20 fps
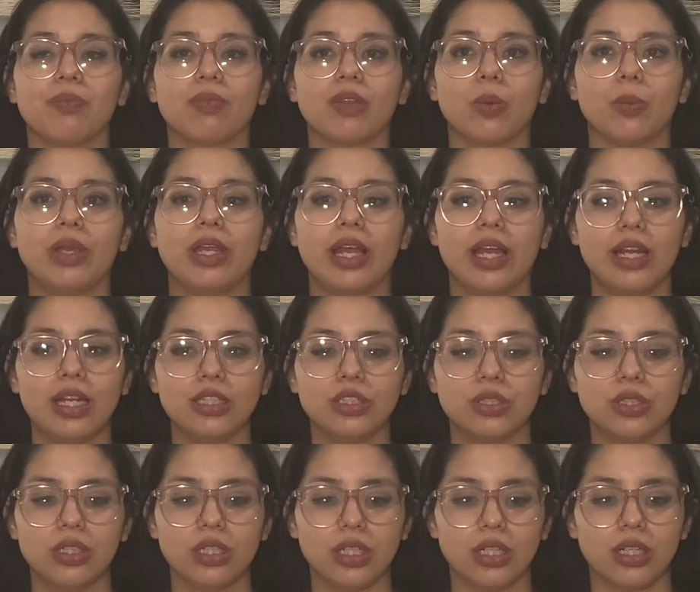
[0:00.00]
We get
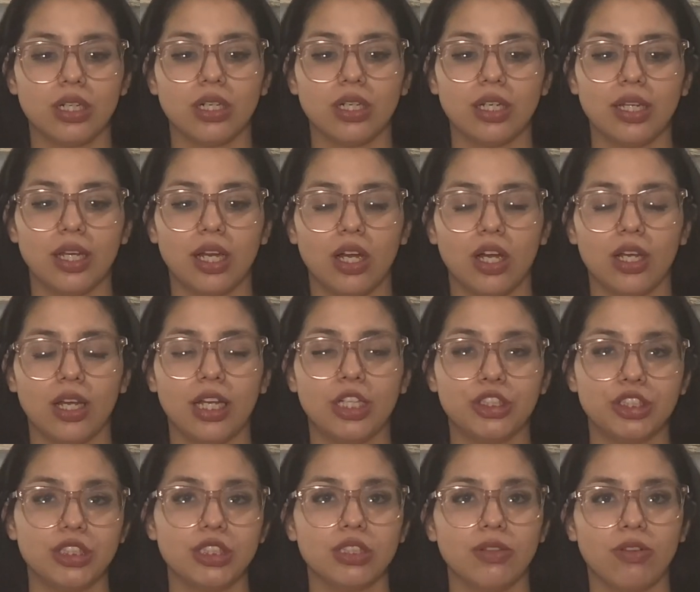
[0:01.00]
into the
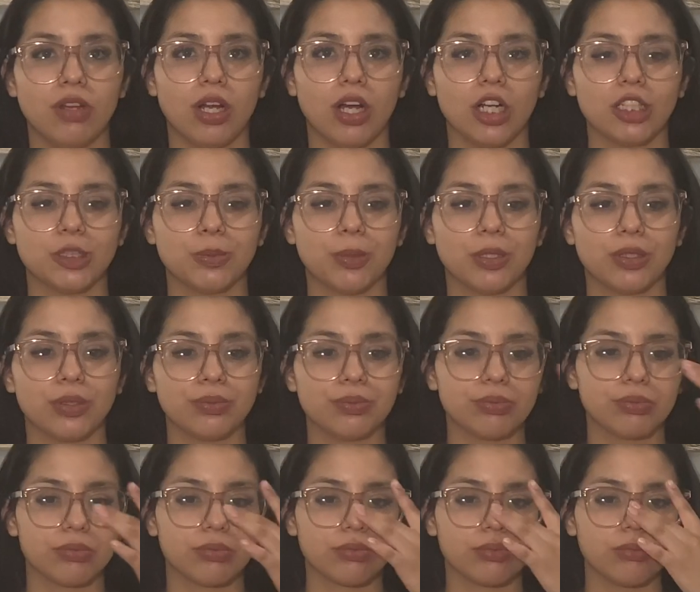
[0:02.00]
entrance of the hospital,
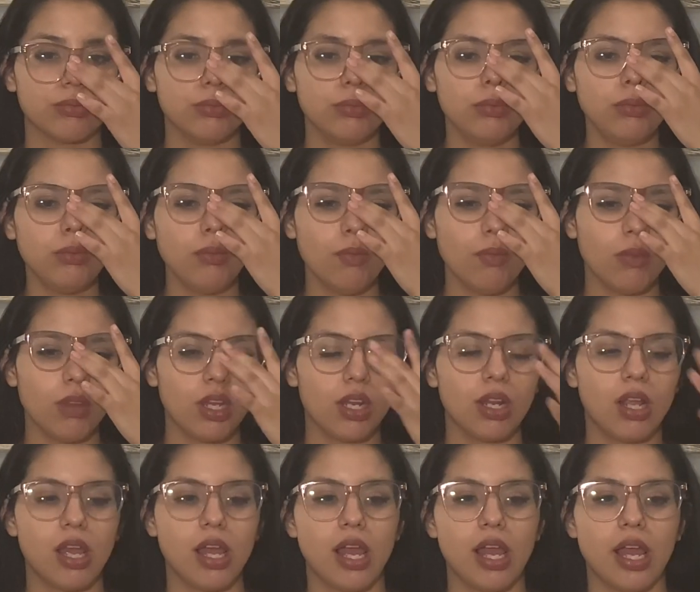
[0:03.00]

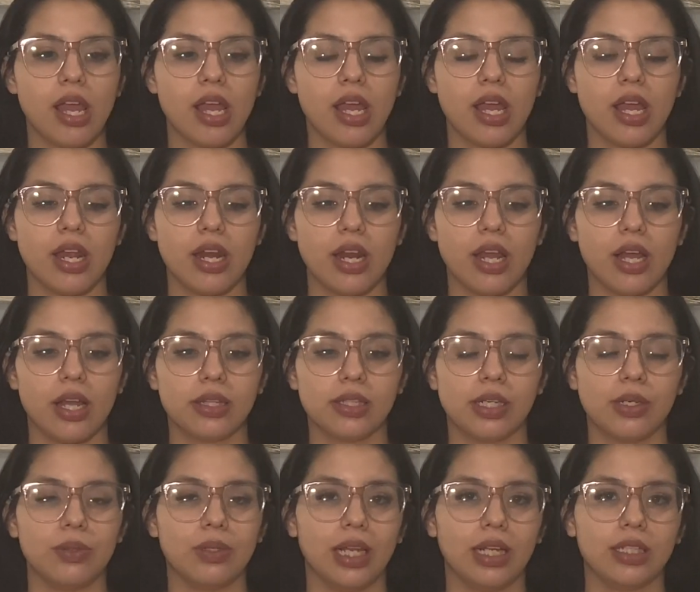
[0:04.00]
and
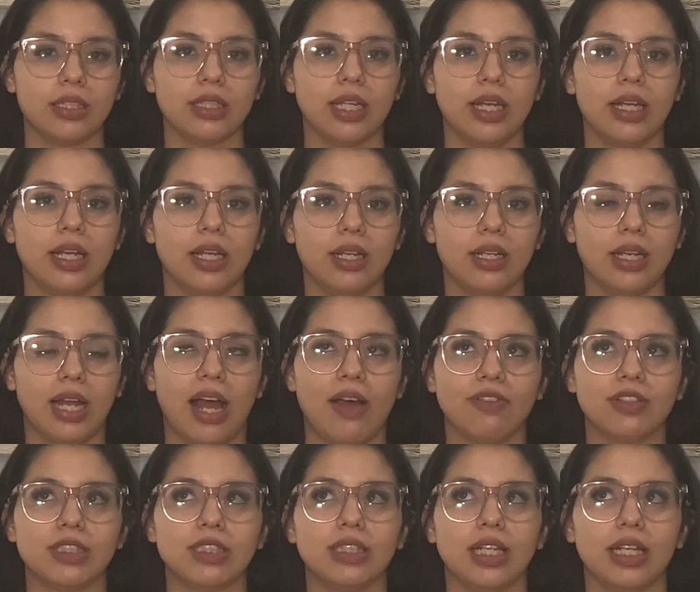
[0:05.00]
they have
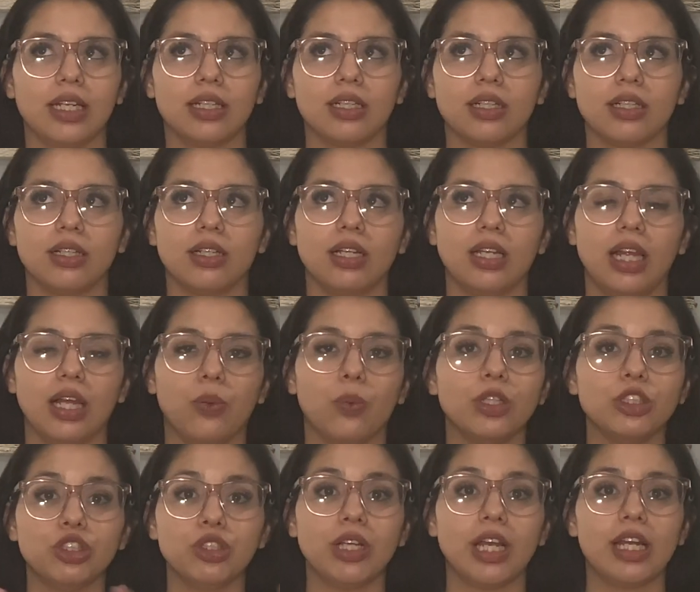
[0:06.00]
us like
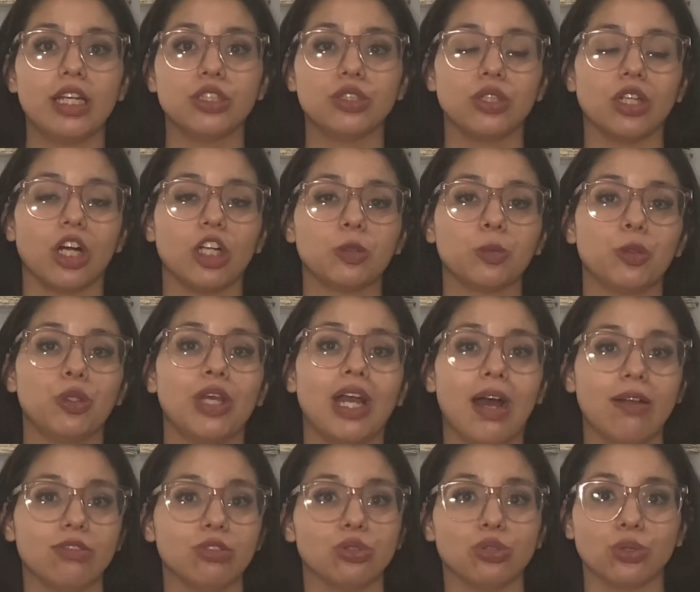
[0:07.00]
once you get into the hospital, you
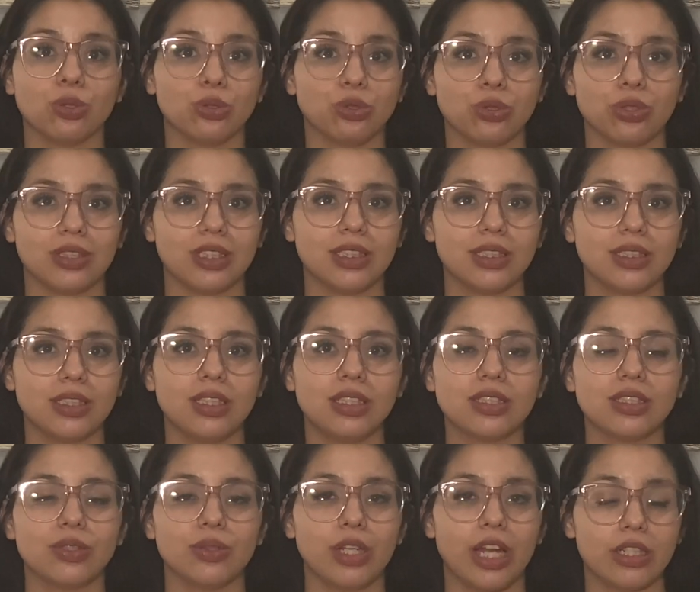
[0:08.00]
have to social distance,
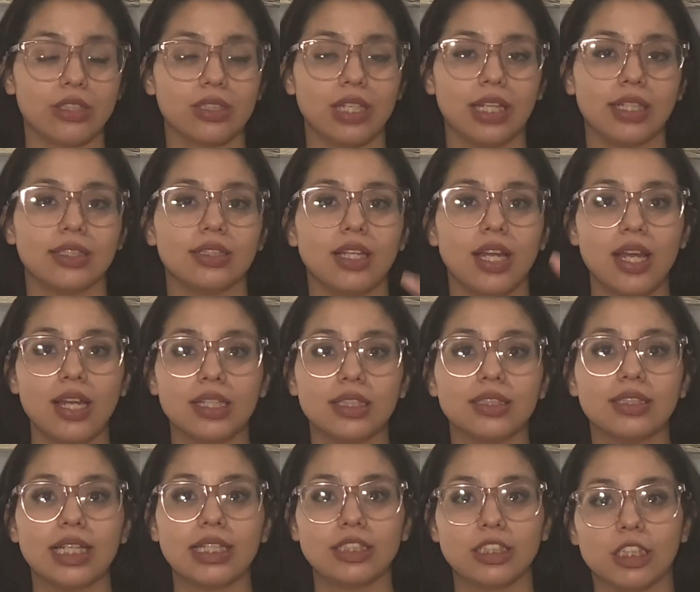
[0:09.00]
so you have to like
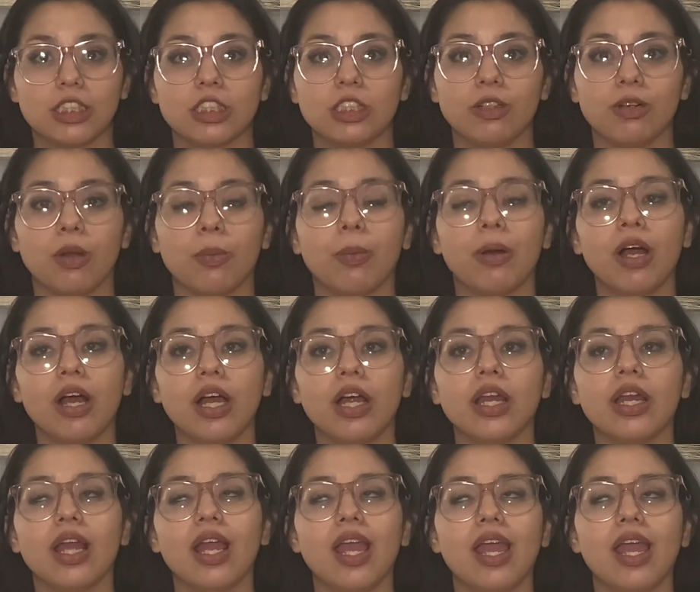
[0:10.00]
stay 6 feet apart.